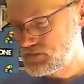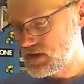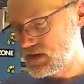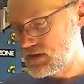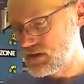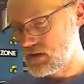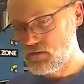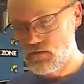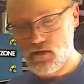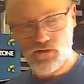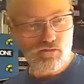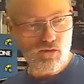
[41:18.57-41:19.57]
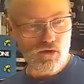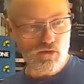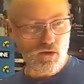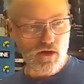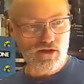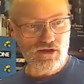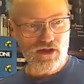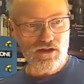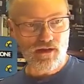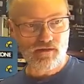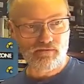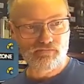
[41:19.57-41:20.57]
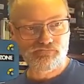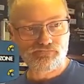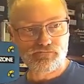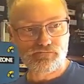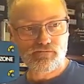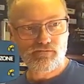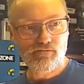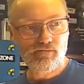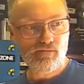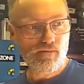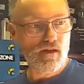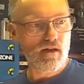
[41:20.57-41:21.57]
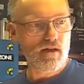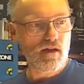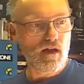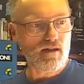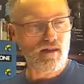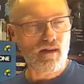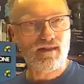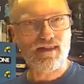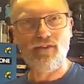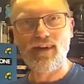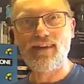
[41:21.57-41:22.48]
and I'll do more and more engineering. I'd like to, if